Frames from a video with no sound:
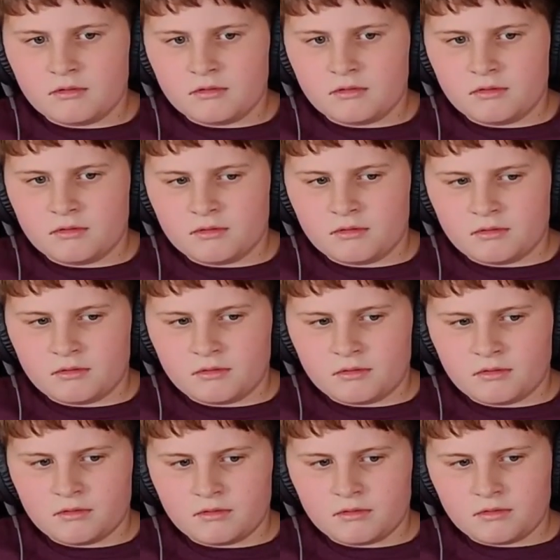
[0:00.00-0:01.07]

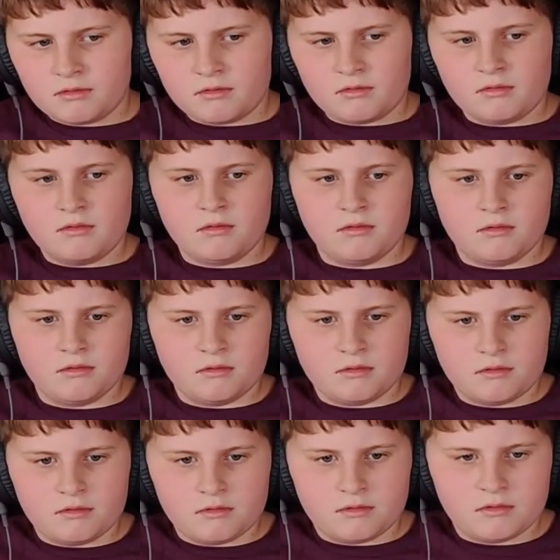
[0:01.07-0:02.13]

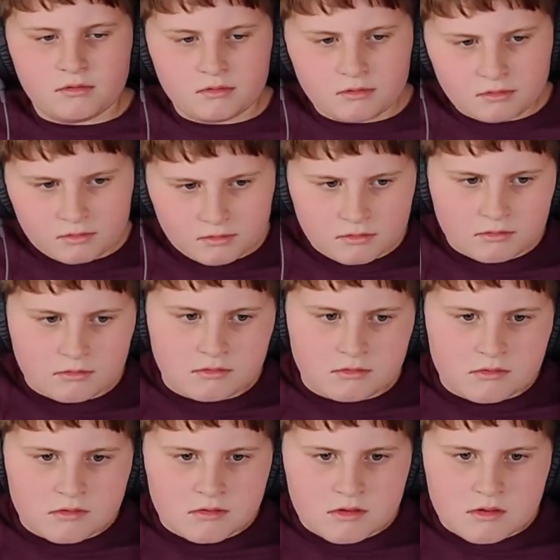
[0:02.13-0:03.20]

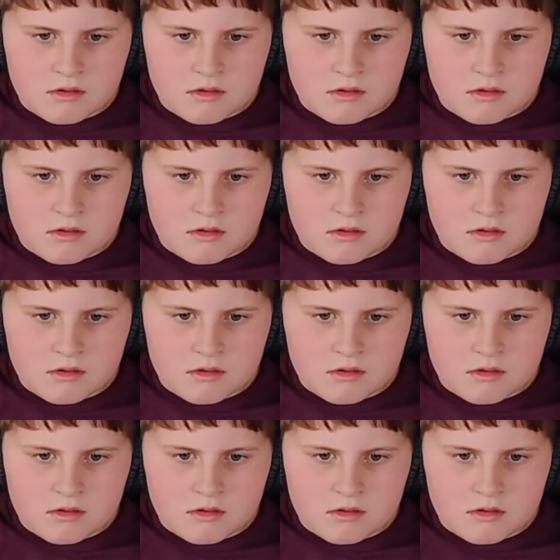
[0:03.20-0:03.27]
(silent)